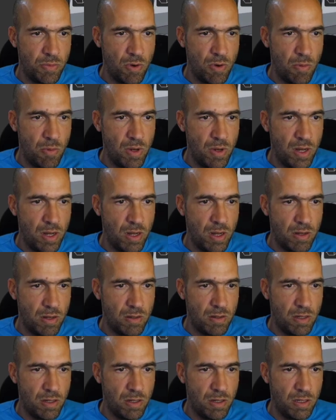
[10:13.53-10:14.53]
probably
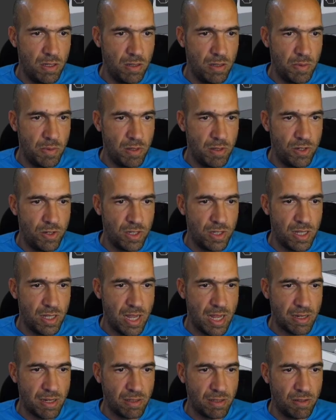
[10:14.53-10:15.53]
a little bit just
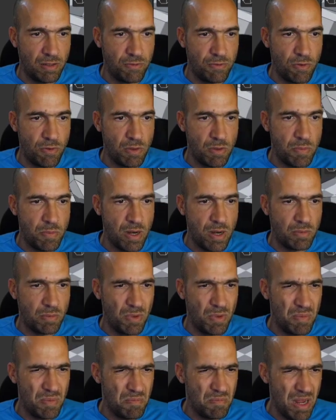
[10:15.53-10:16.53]
like the front
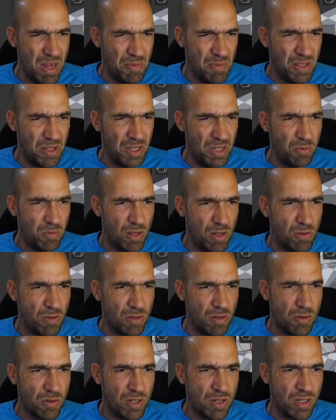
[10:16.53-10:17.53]
part. Maybe this one
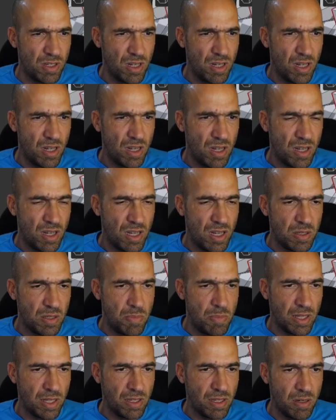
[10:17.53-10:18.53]
also is
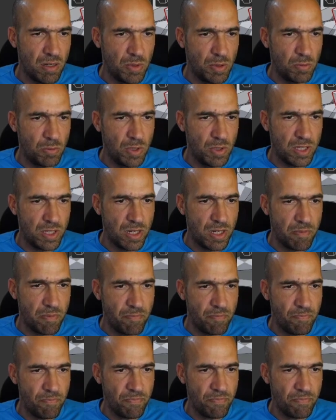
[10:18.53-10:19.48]
bad here, but we'll see.